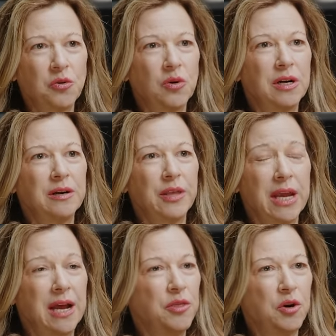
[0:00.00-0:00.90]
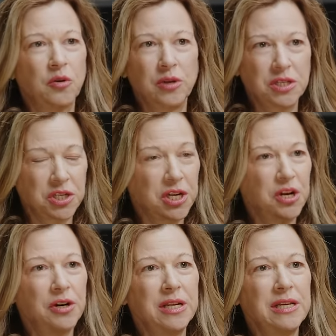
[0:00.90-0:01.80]
or they had their own
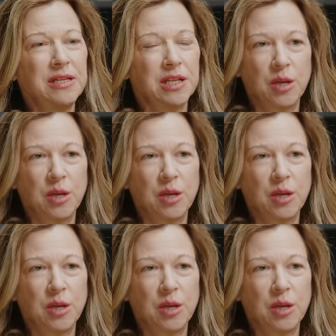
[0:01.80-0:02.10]
insecurities